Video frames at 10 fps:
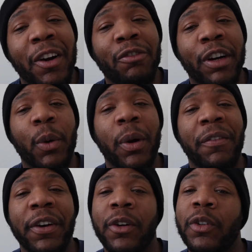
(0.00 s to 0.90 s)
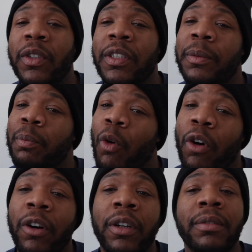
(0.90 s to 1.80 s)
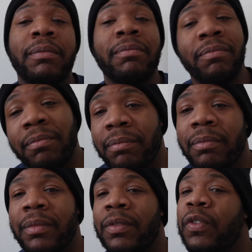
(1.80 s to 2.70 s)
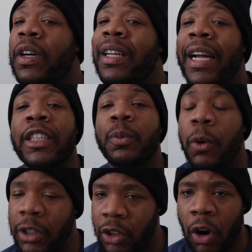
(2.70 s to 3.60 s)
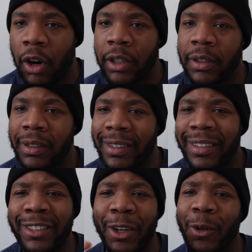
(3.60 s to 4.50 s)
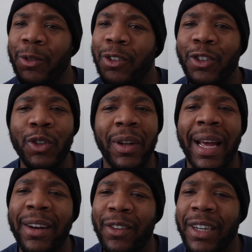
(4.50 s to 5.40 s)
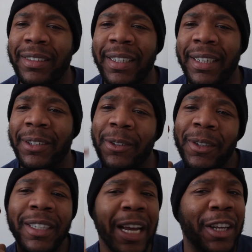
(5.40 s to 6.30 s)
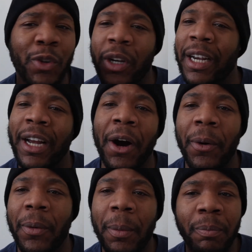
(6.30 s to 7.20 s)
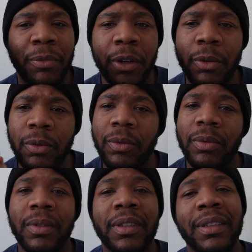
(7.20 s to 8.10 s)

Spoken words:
real wheel vehicles is more for like sports cars. So you light on the tail and you can go. Pyong!